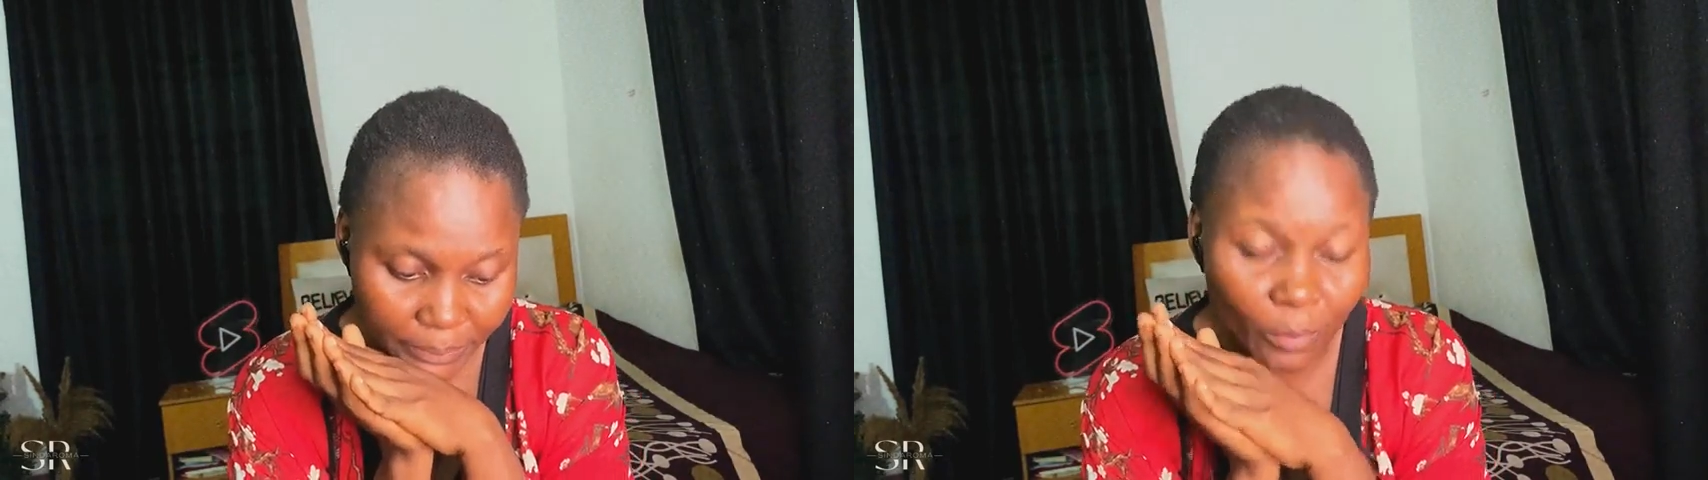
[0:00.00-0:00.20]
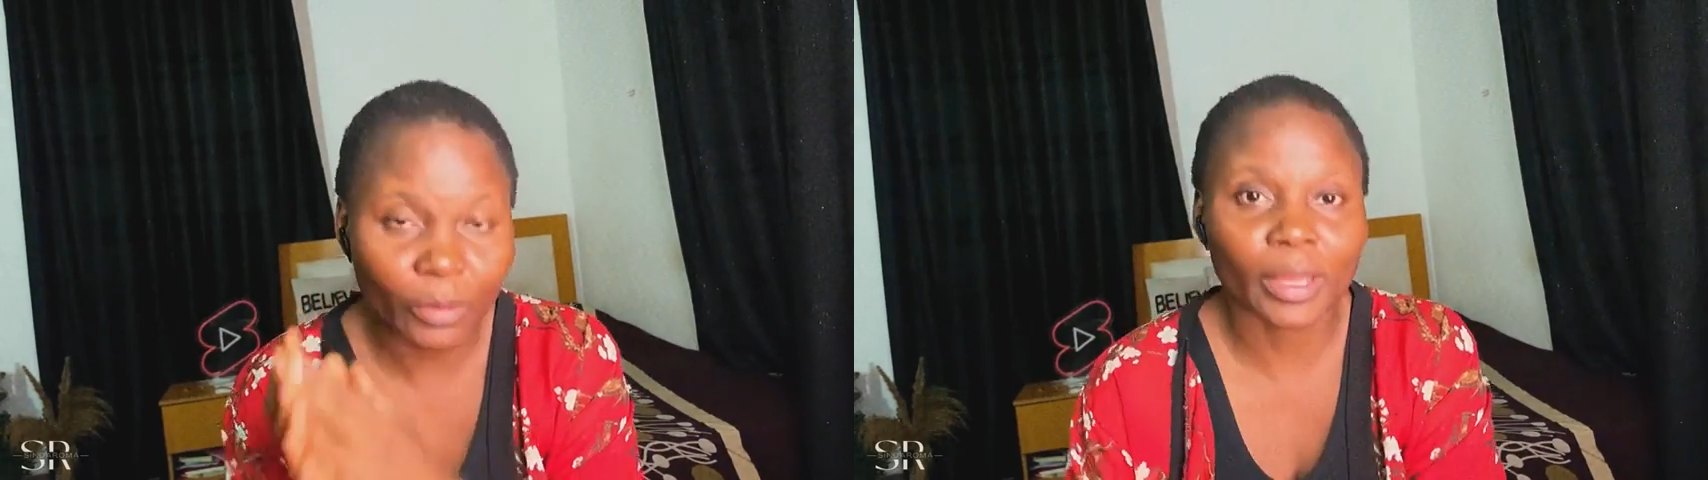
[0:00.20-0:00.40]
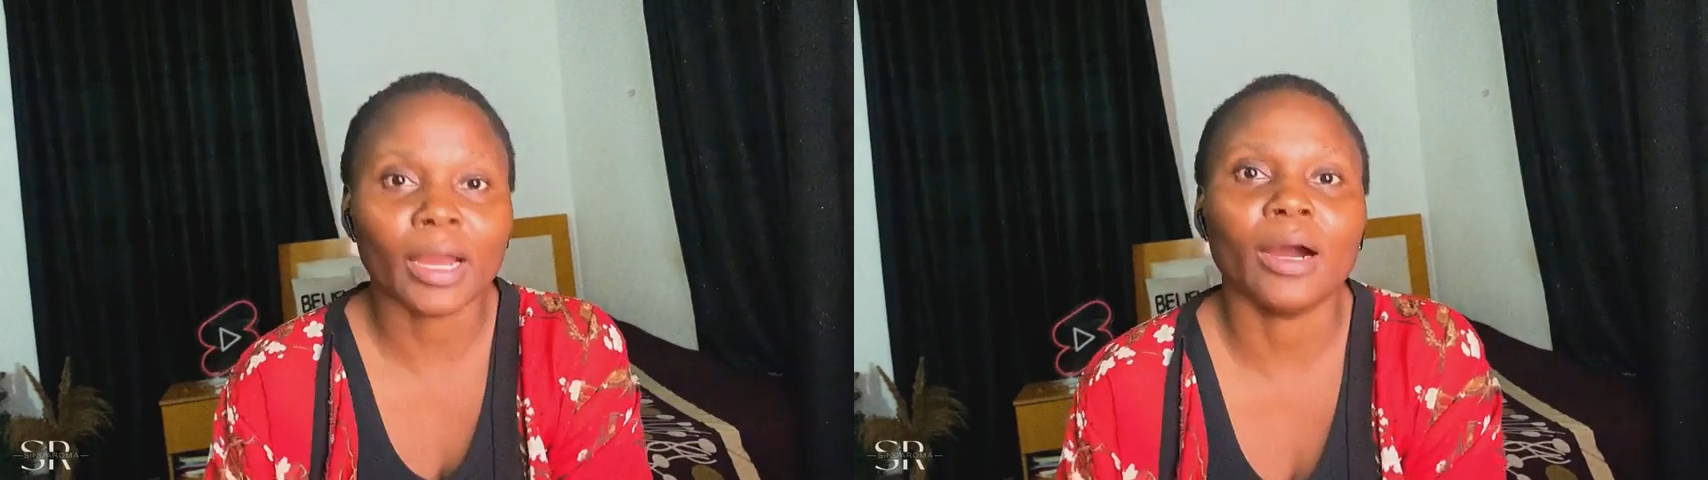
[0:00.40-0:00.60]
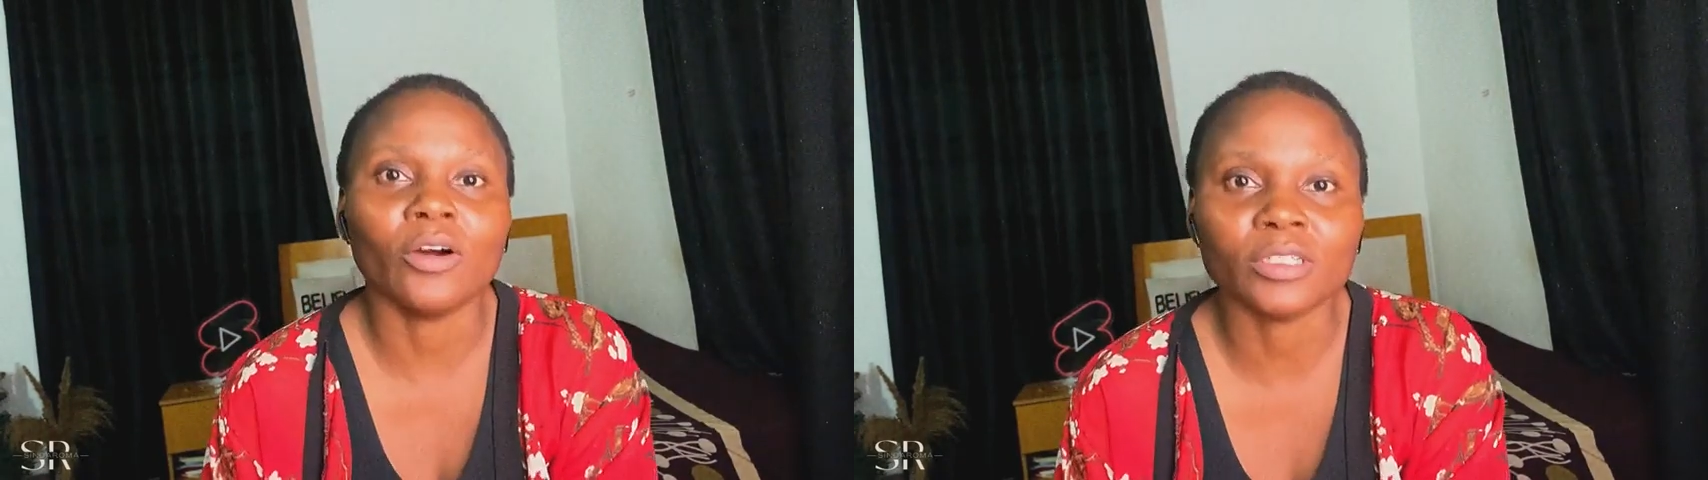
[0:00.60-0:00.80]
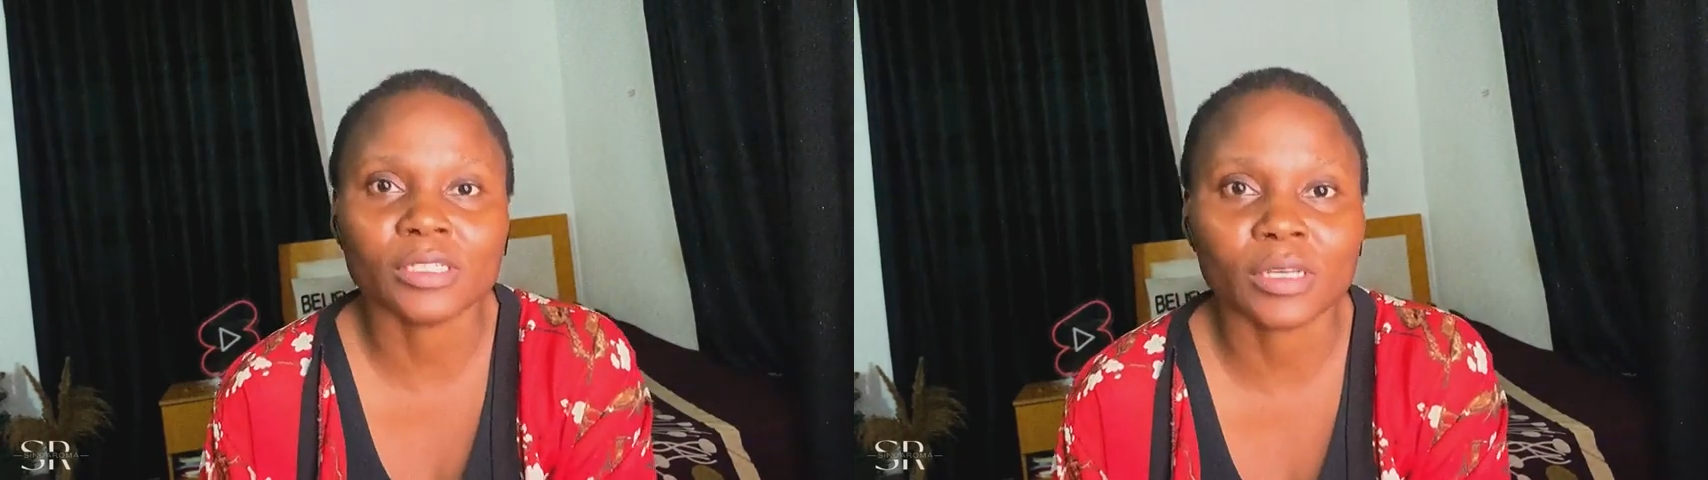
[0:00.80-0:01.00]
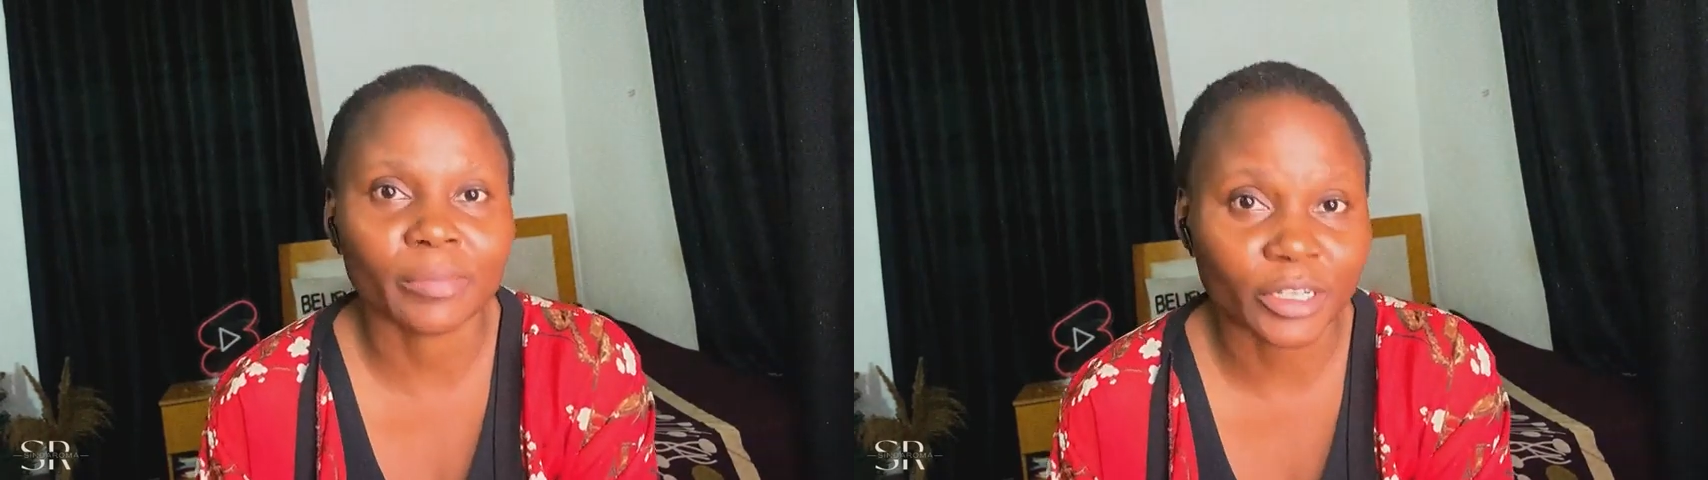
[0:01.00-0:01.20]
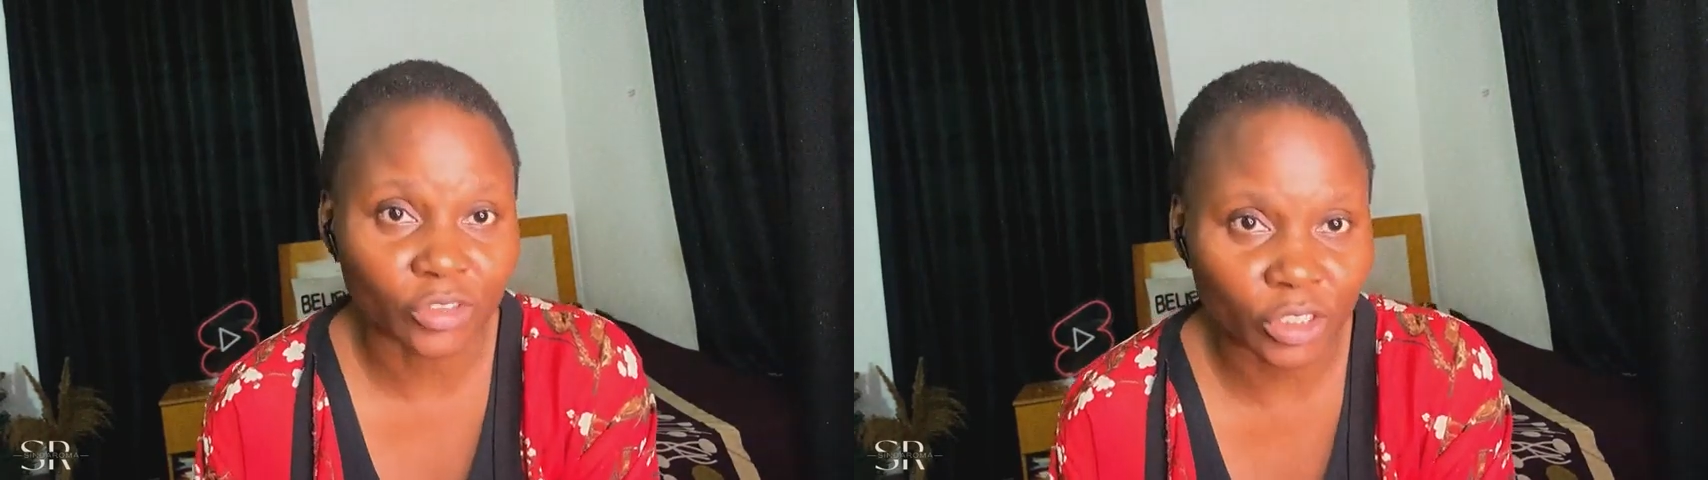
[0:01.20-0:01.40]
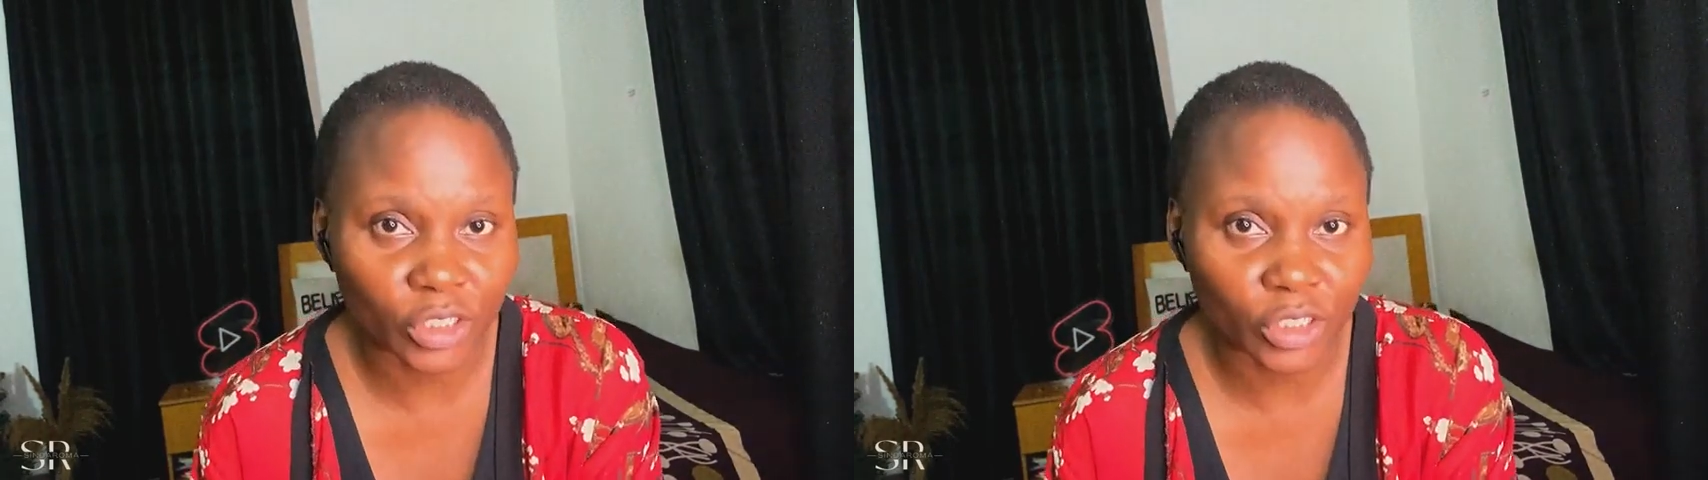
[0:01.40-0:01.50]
but yeah all the same i enjoy